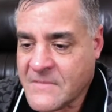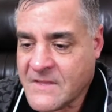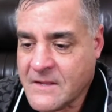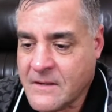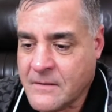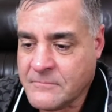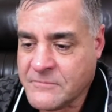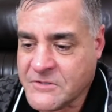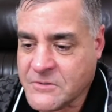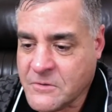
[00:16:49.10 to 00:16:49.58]

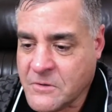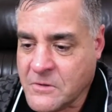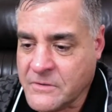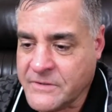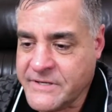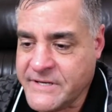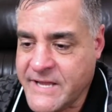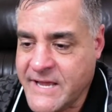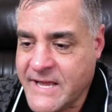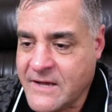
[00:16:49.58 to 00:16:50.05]
I'm
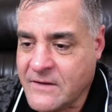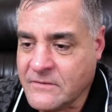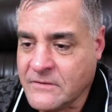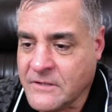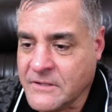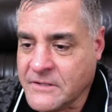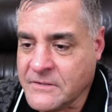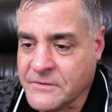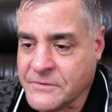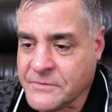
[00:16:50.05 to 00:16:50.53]
scrolling down,
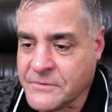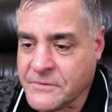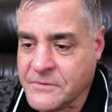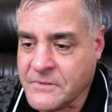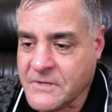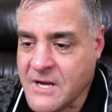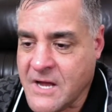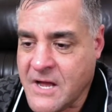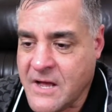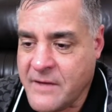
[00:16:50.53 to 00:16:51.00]
looking
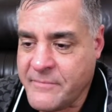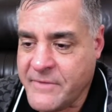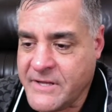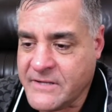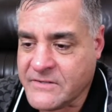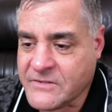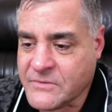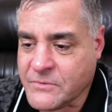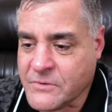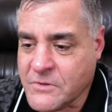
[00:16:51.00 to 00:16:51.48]
through
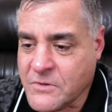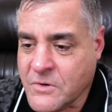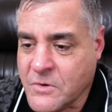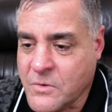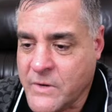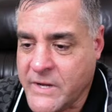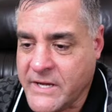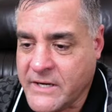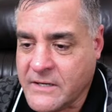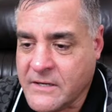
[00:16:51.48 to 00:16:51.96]
comments real
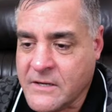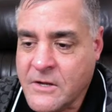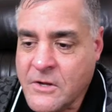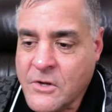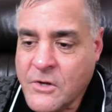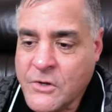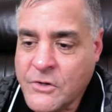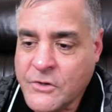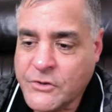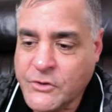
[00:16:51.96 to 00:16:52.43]
quick,
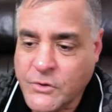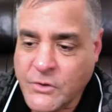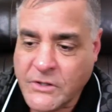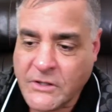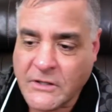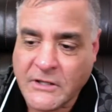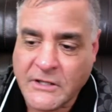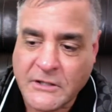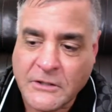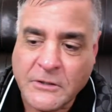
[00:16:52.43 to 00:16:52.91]
doing a
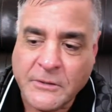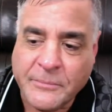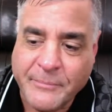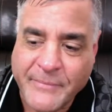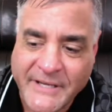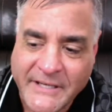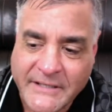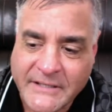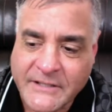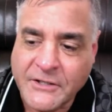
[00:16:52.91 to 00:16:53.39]
little
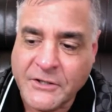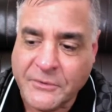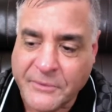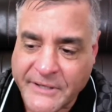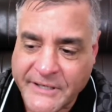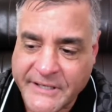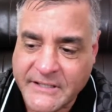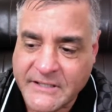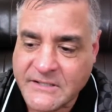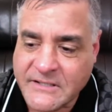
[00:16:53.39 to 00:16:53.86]
meet and
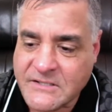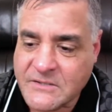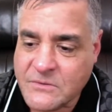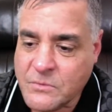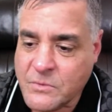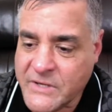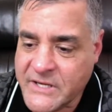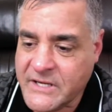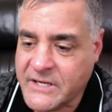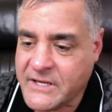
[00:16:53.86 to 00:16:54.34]
greet. It's a
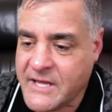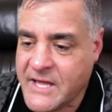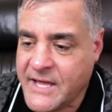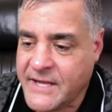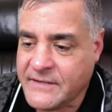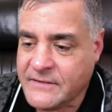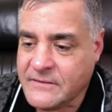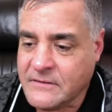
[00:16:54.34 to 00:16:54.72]
weekend.